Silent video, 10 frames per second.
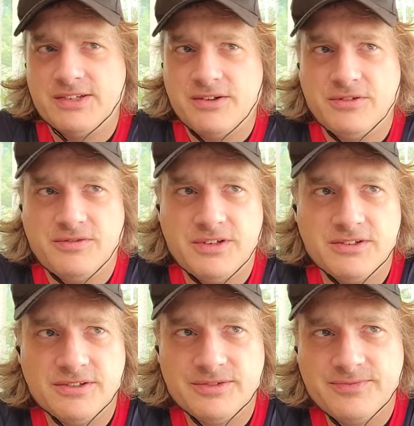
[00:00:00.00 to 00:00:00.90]
down the
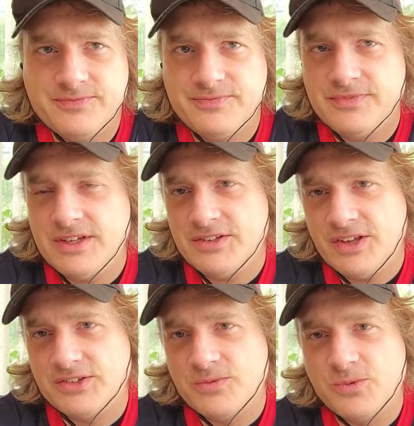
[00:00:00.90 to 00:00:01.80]
field. It
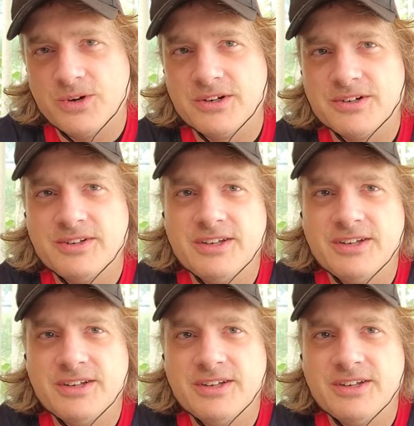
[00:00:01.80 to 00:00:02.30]
doesn't work.